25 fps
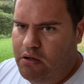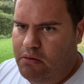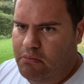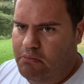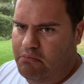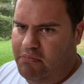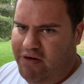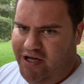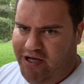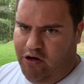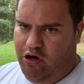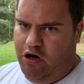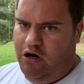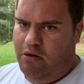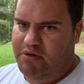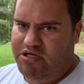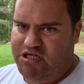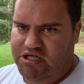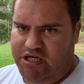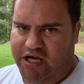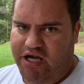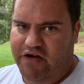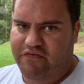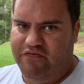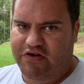my
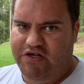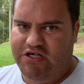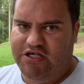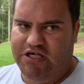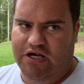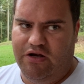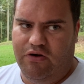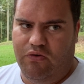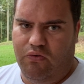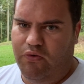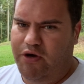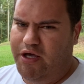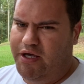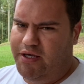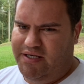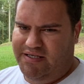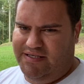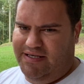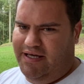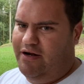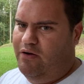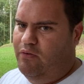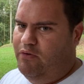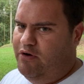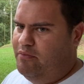garbage every single week
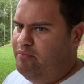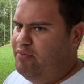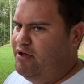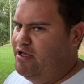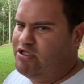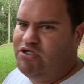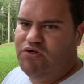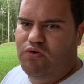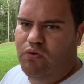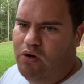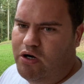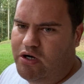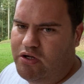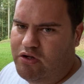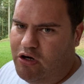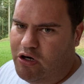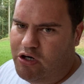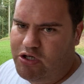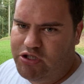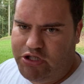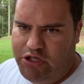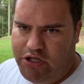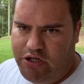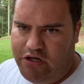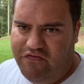because I don't want to pay
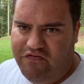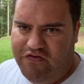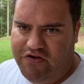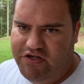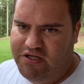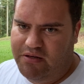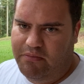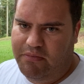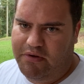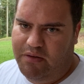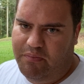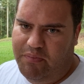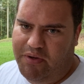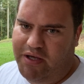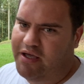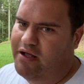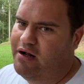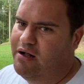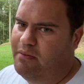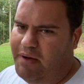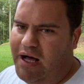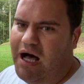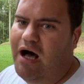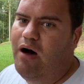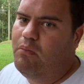$200 a year for somebody to pick it
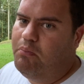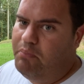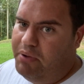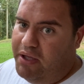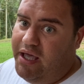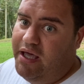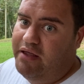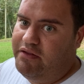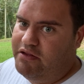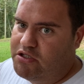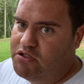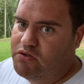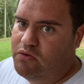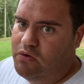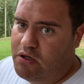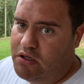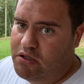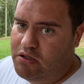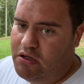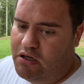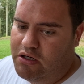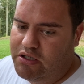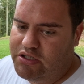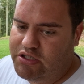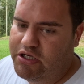up. I'll pay the
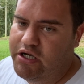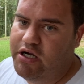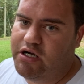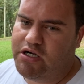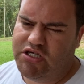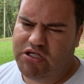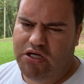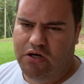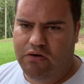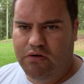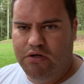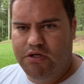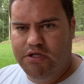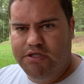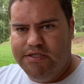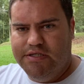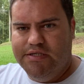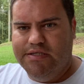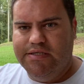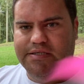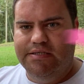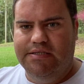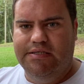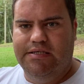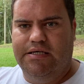$200 a year. So
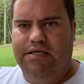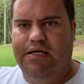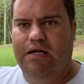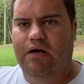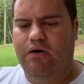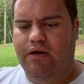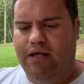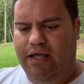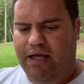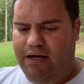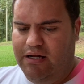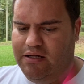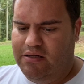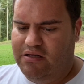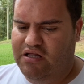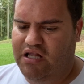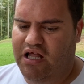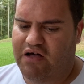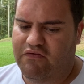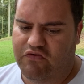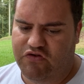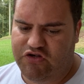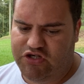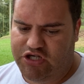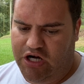it all kind of
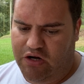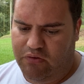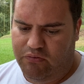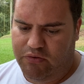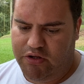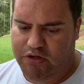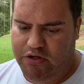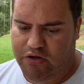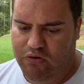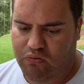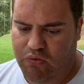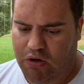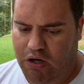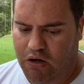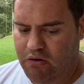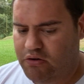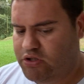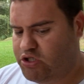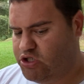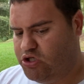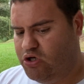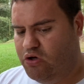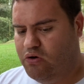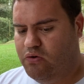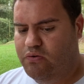levels out really well.
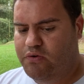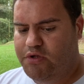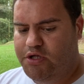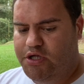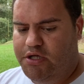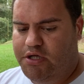So